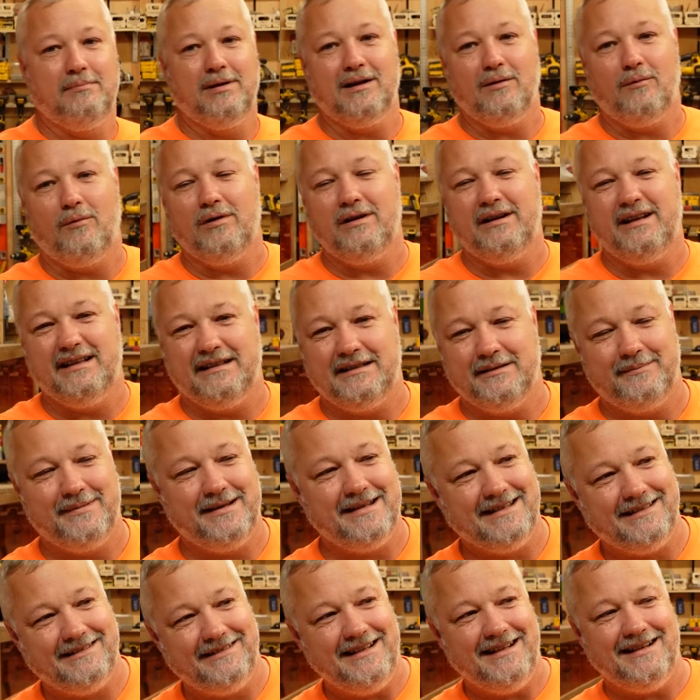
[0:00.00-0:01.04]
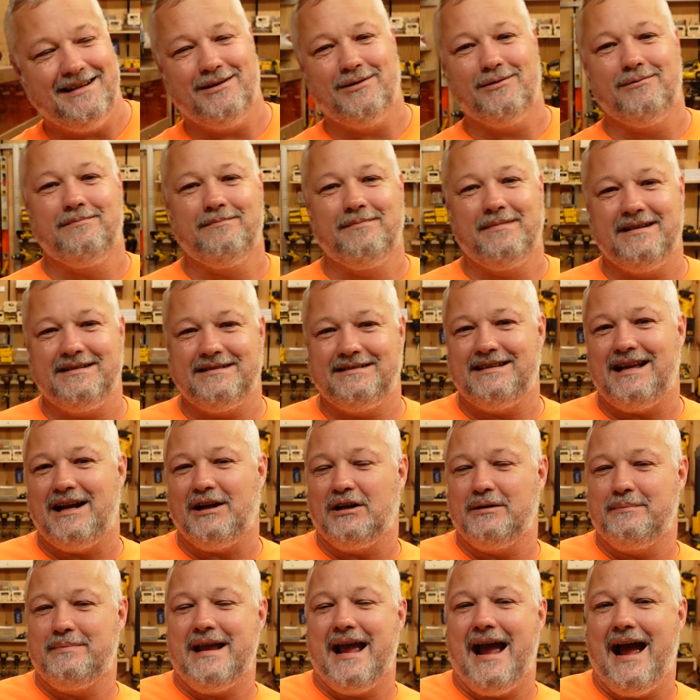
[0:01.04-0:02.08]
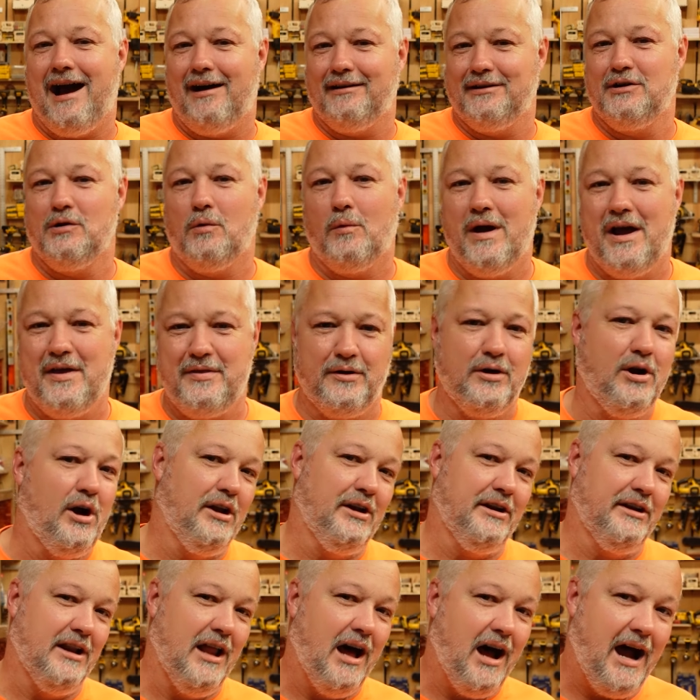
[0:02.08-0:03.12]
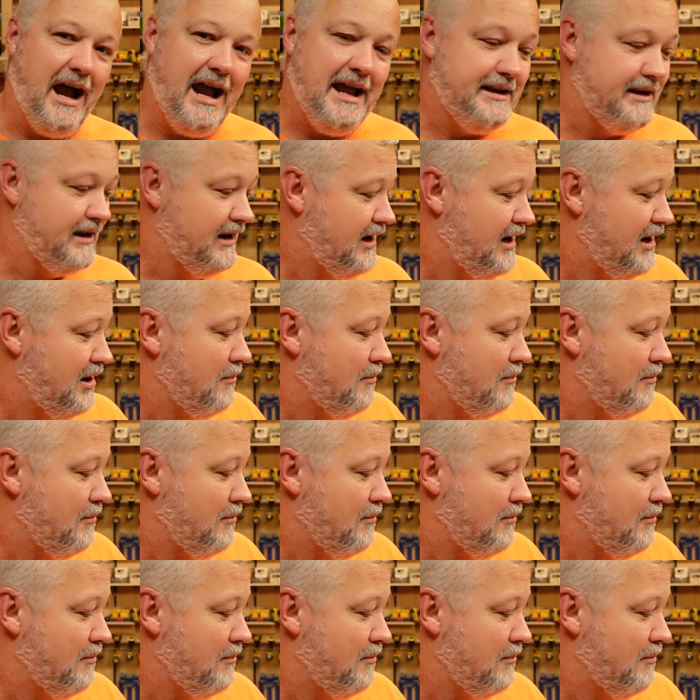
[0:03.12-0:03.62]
but I wanted it to be, you know, it's not gonna be out in the weather a lot,